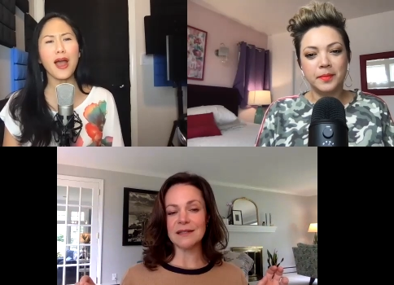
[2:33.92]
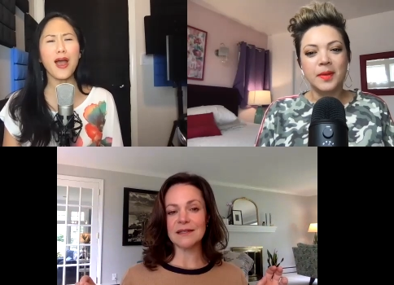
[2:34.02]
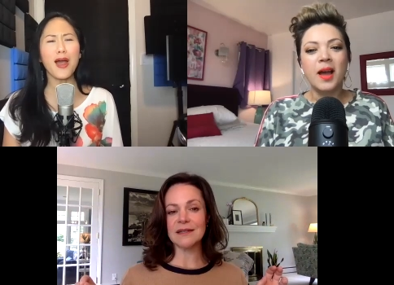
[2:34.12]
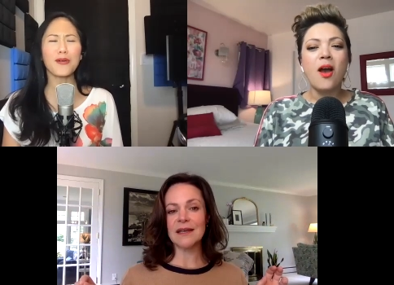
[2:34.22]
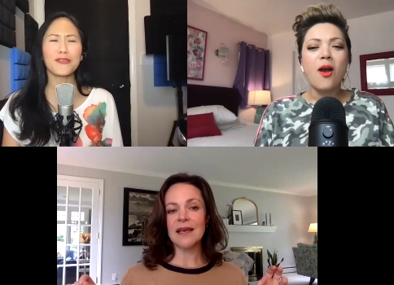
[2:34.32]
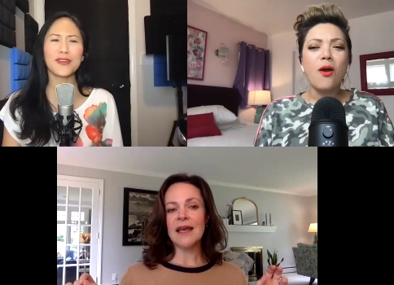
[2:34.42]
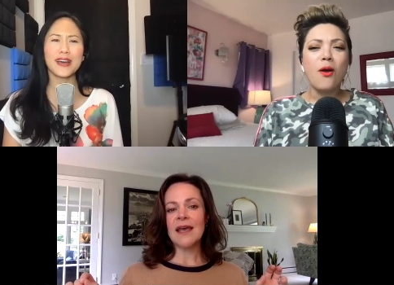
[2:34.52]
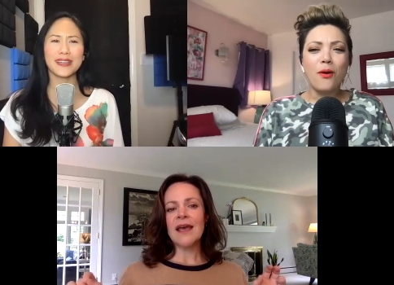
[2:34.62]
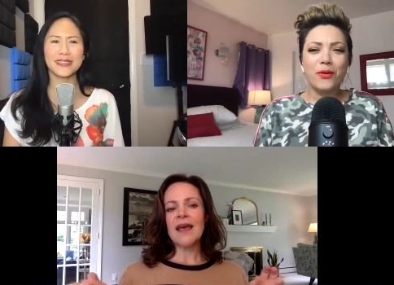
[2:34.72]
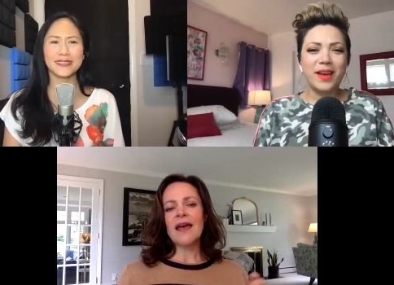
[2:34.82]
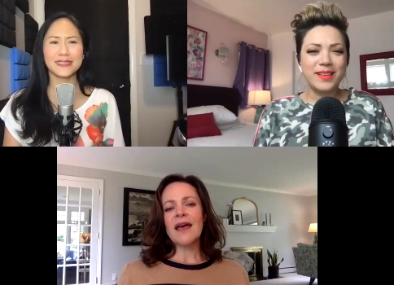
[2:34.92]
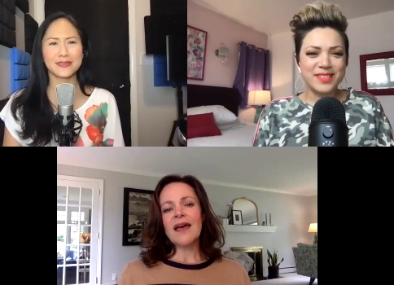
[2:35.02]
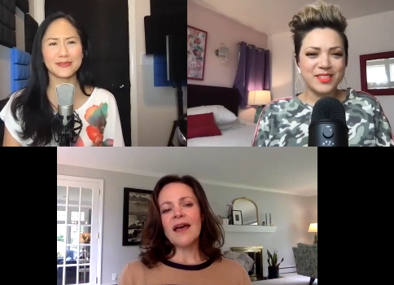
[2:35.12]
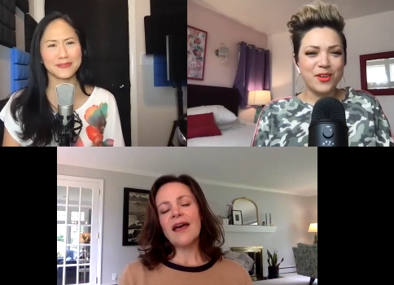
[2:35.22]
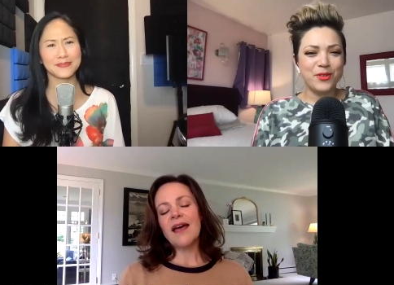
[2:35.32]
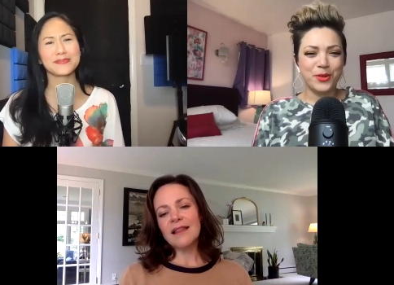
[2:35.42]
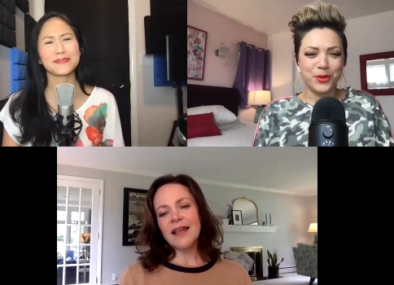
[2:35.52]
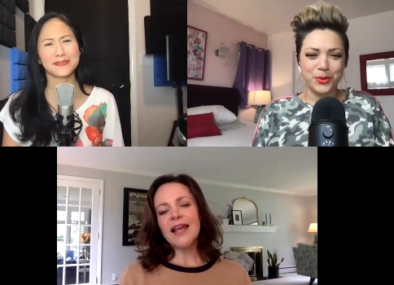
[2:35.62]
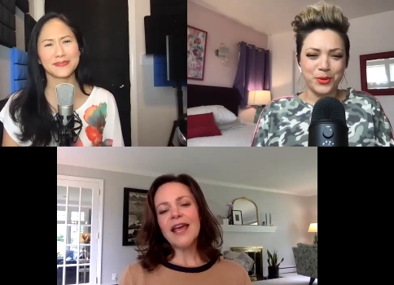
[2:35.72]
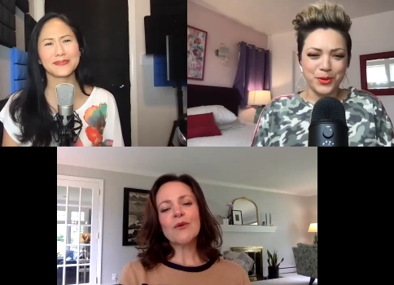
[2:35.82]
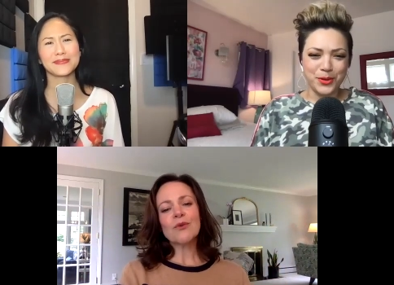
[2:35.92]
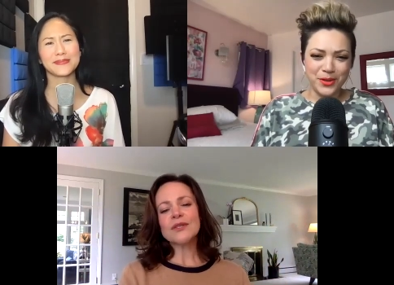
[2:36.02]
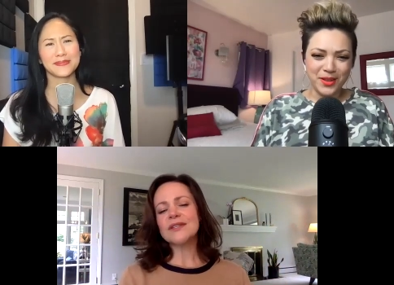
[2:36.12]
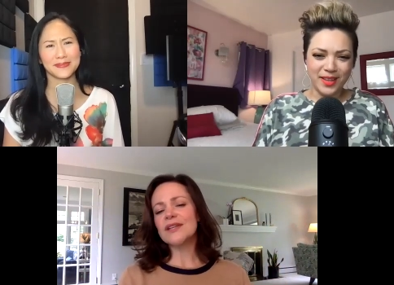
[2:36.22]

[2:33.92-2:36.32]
Speaker 1: Oh, oh fun. oh, that's so and cool!